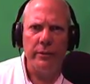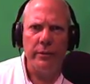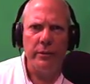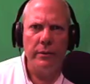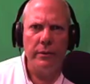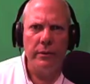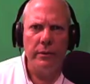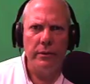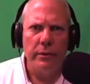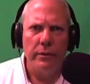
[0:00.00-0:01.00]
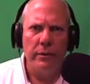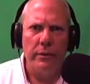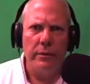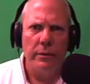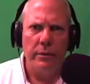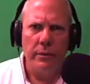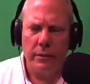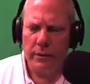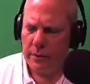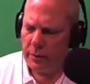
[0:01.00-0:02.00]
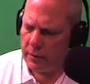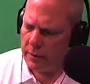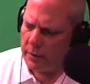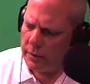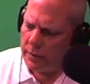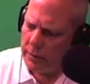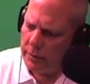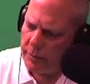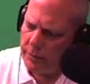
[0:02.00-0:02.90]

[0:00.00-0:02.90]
[no speech]